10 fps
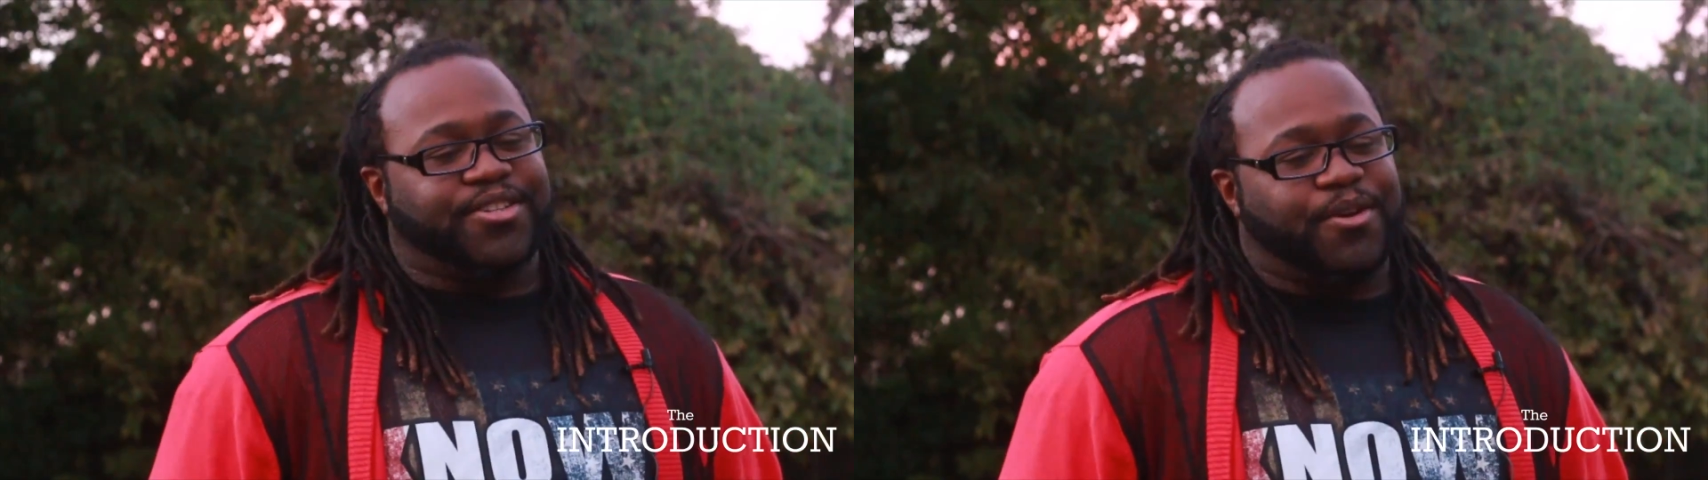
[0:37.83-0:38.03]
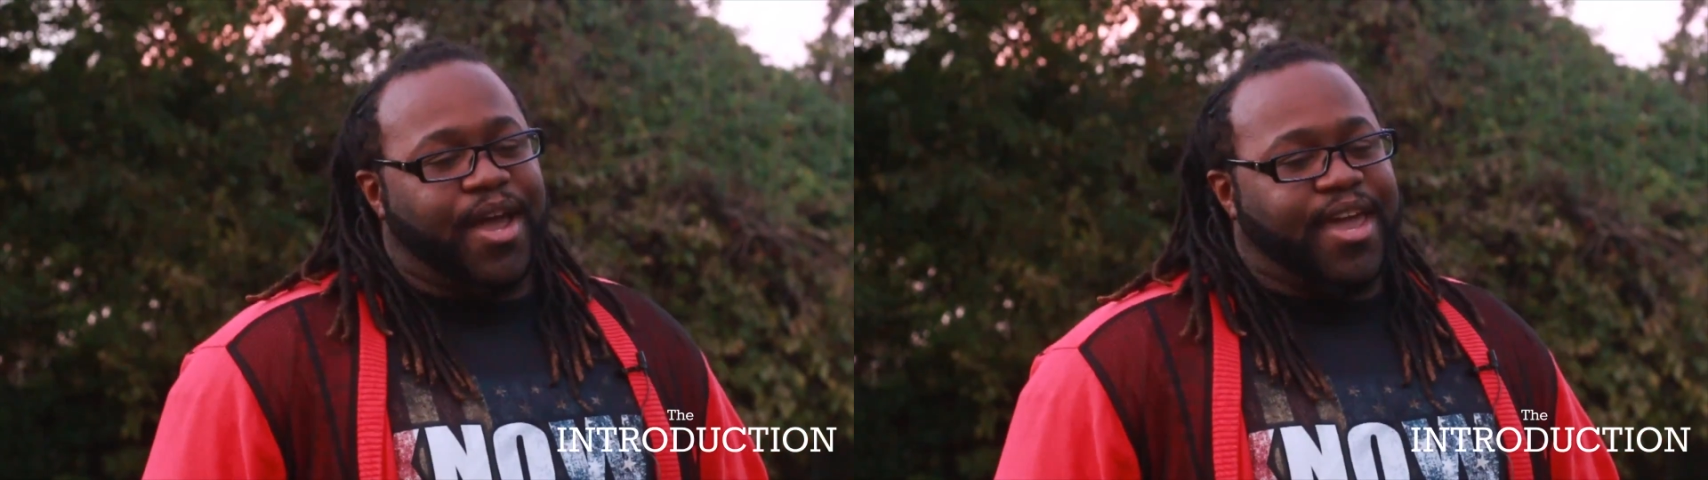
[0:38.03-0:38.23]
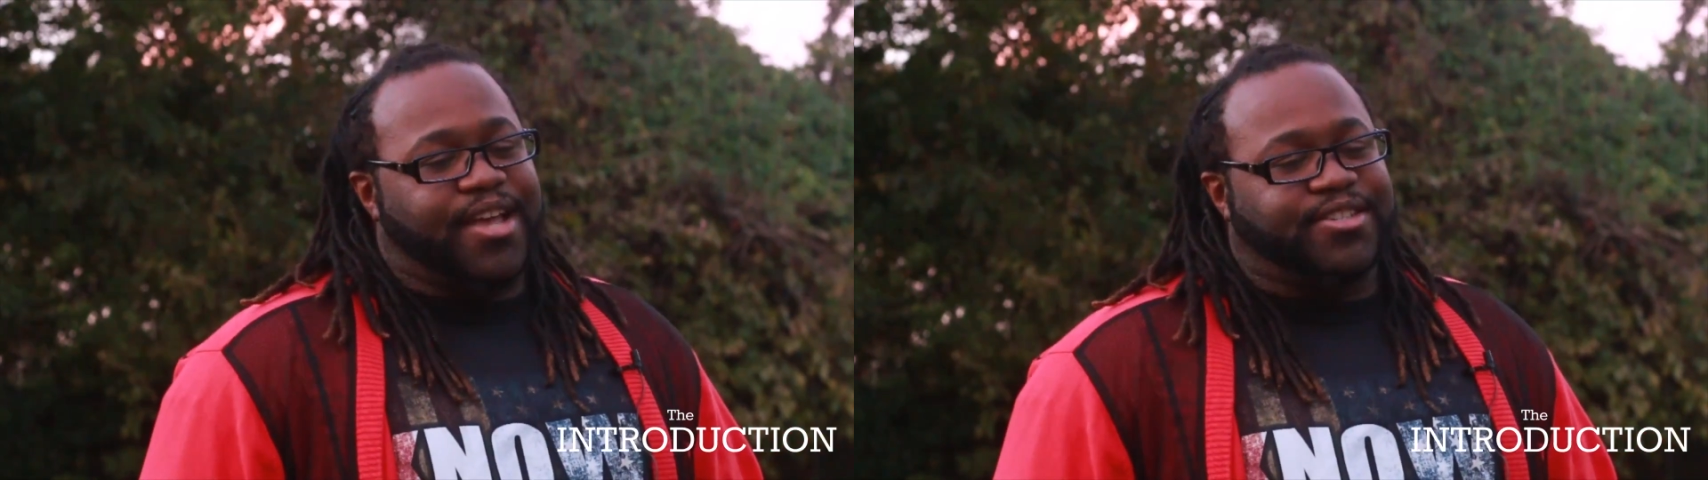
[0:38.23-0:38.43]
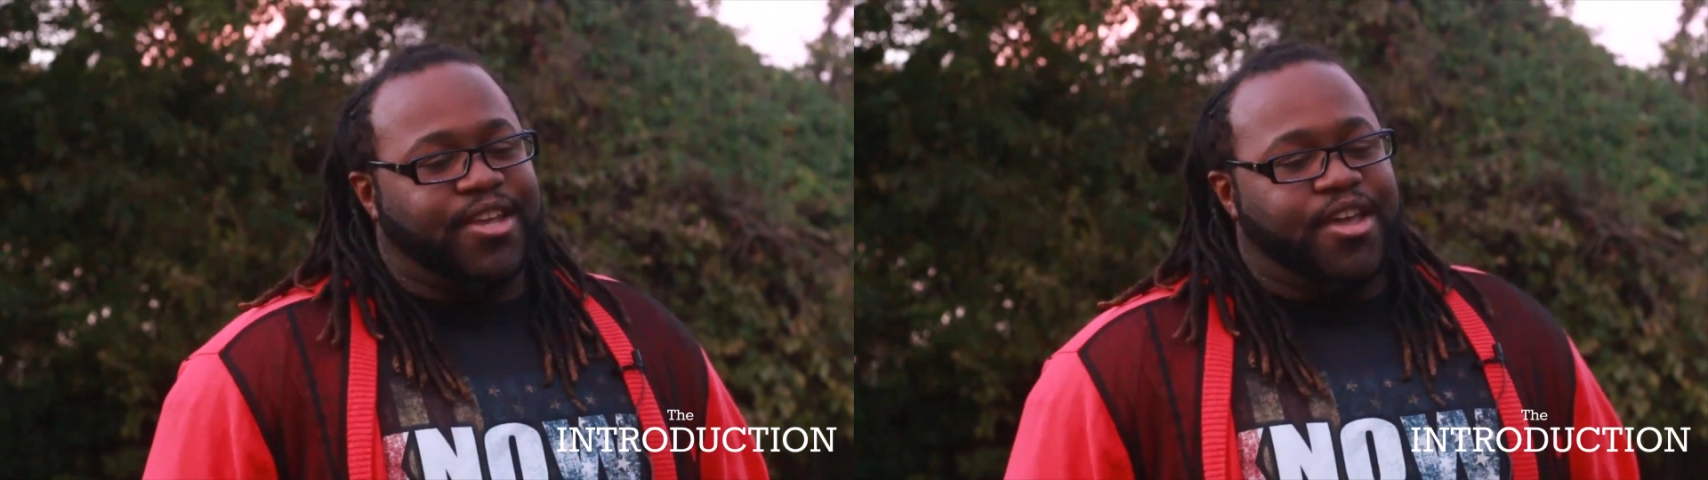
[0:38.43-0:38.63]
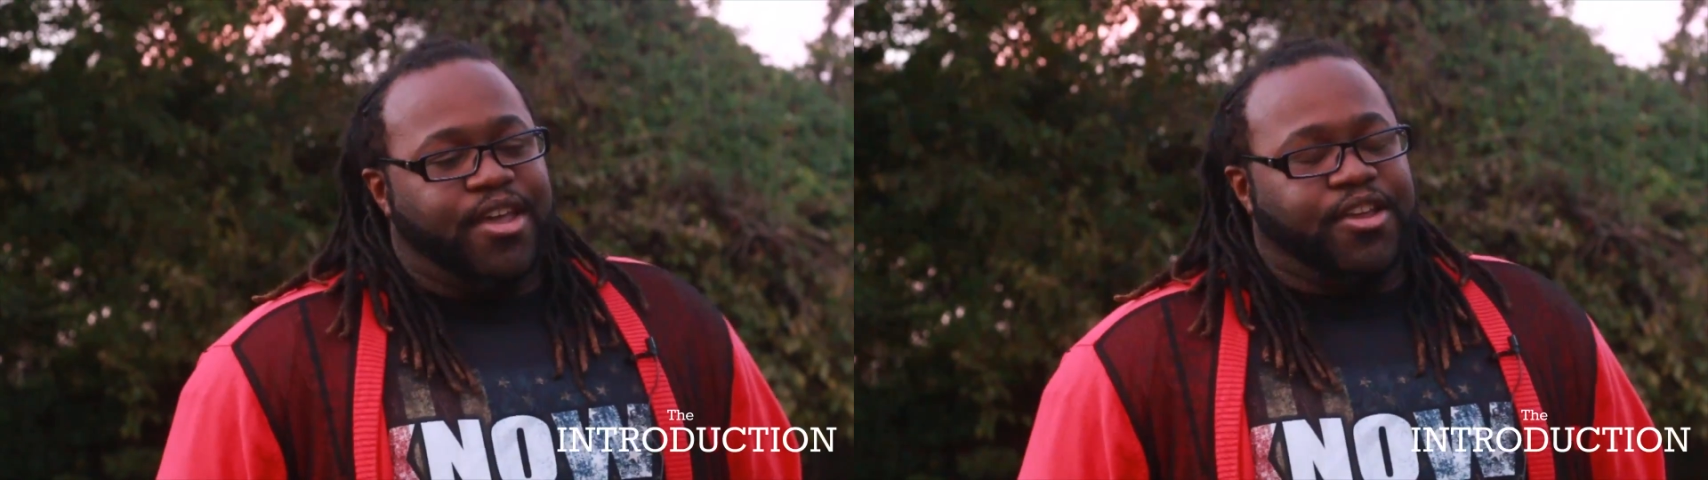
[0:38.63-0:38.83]
So I guess,
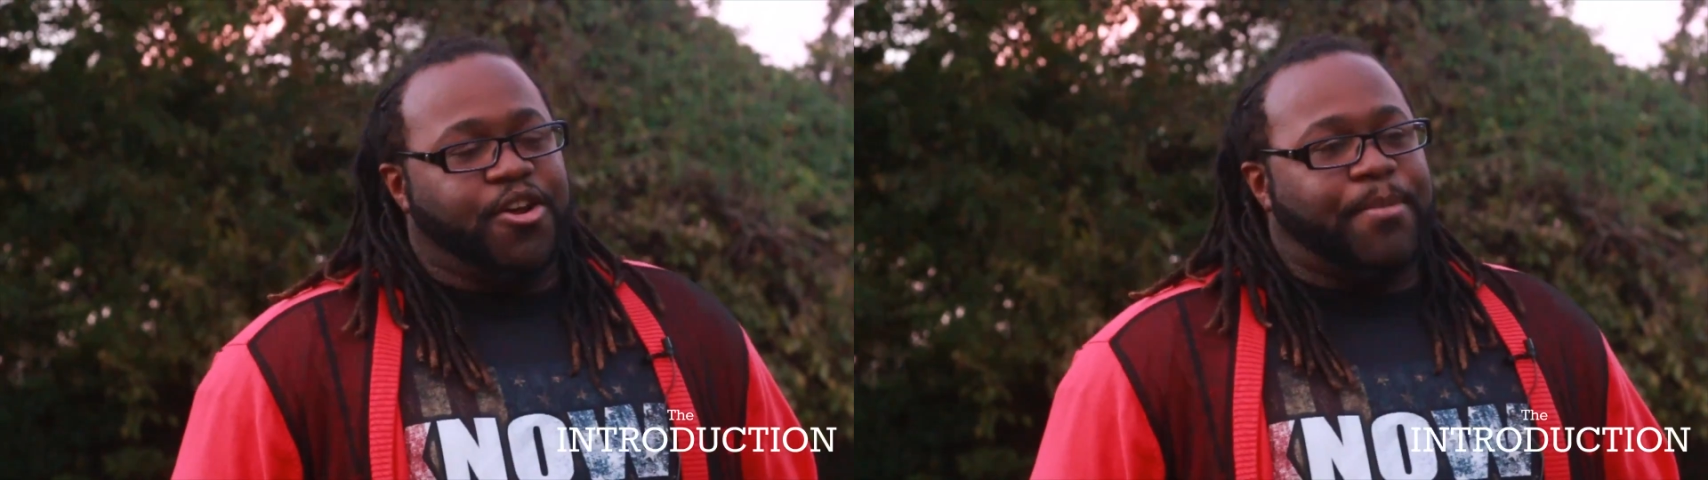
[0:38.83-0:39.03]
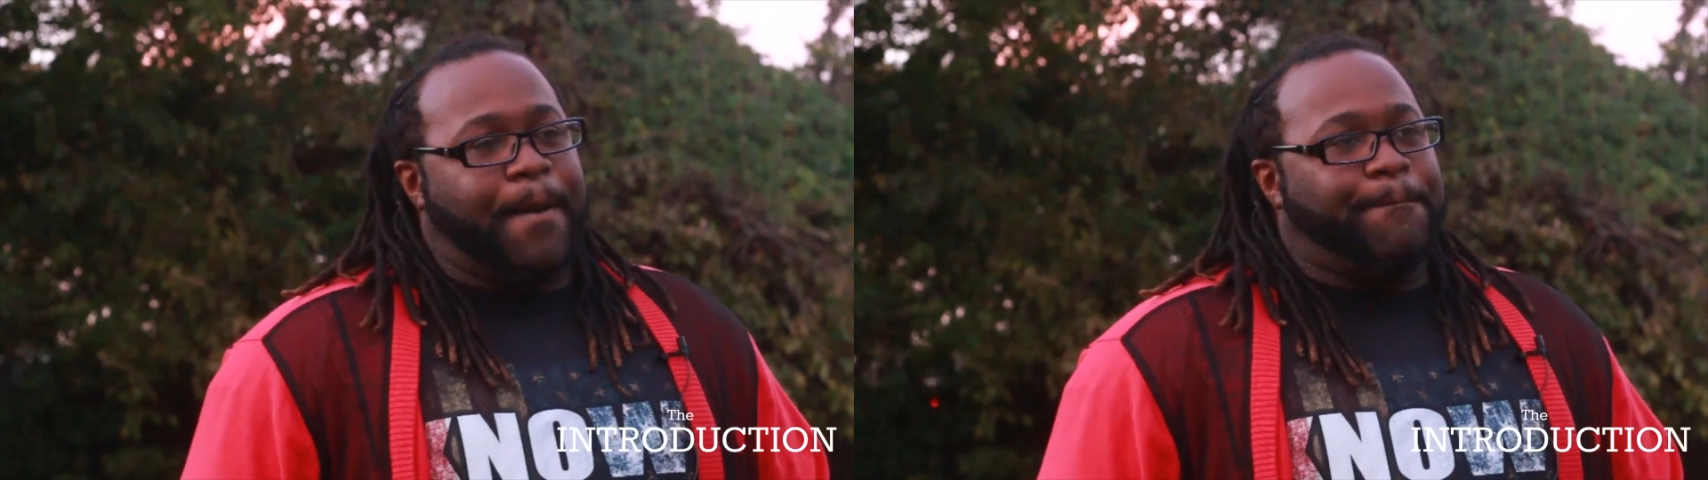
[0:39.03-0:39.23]
my